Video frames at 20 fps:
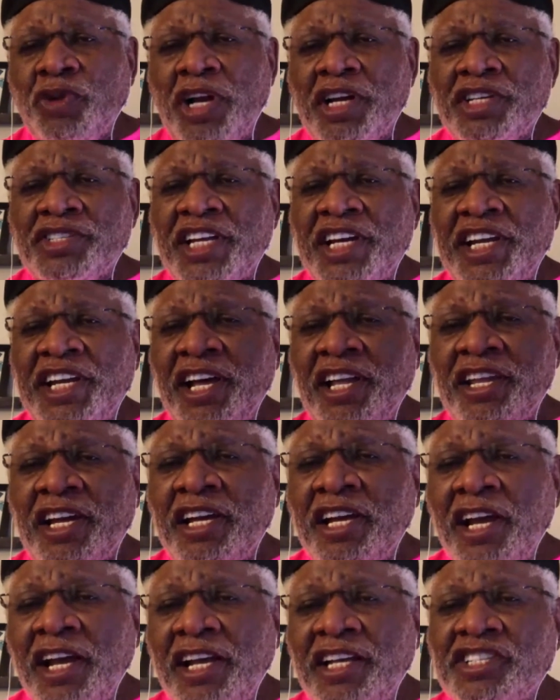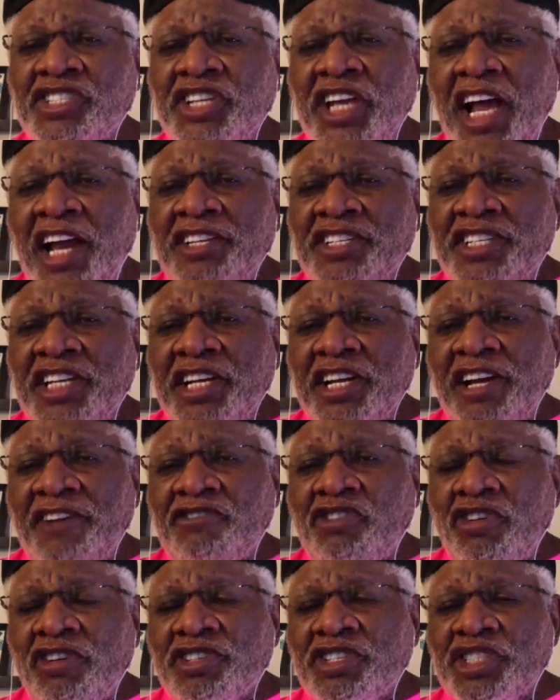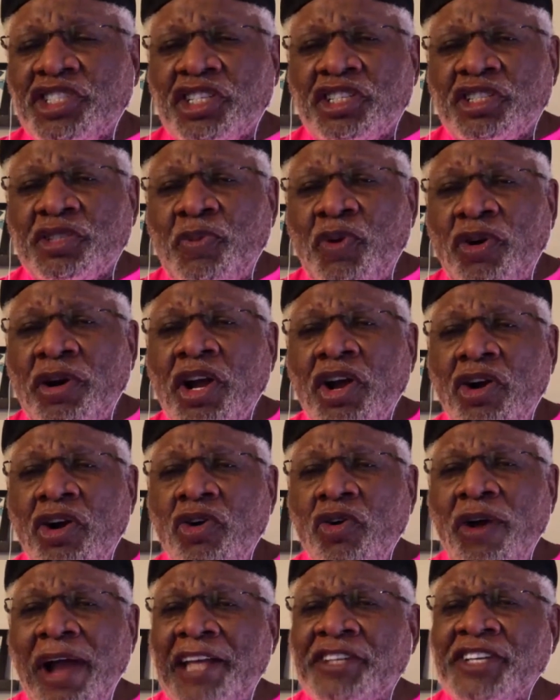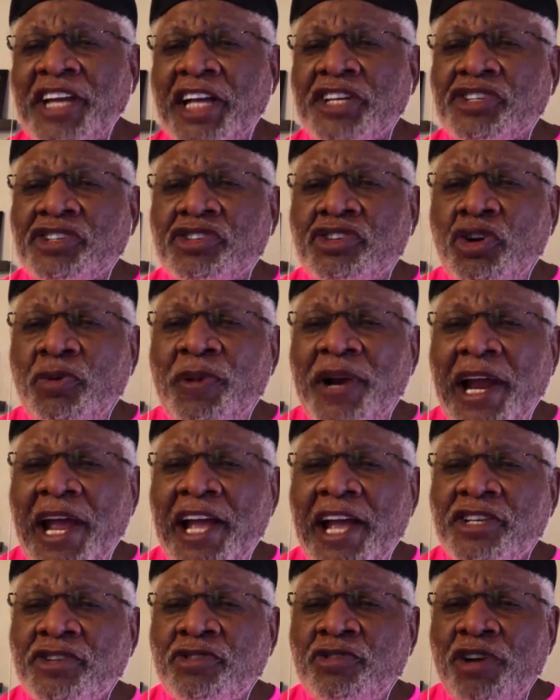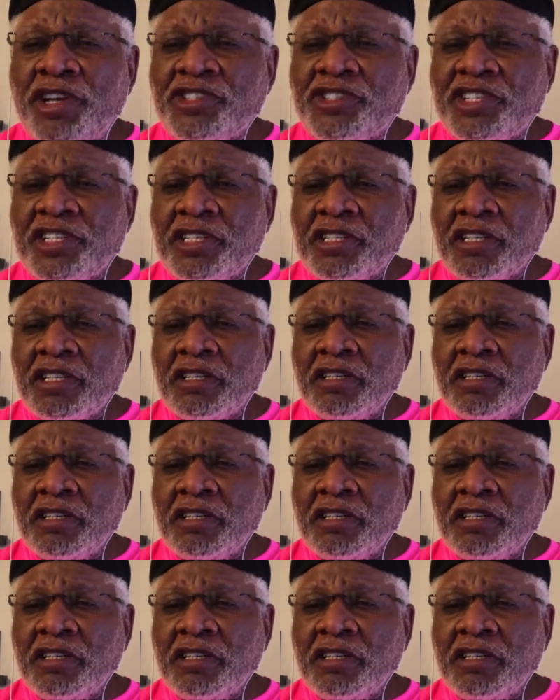as well as any other. It's challenging. Of course, it's a sport. Who asked that stupid ass question?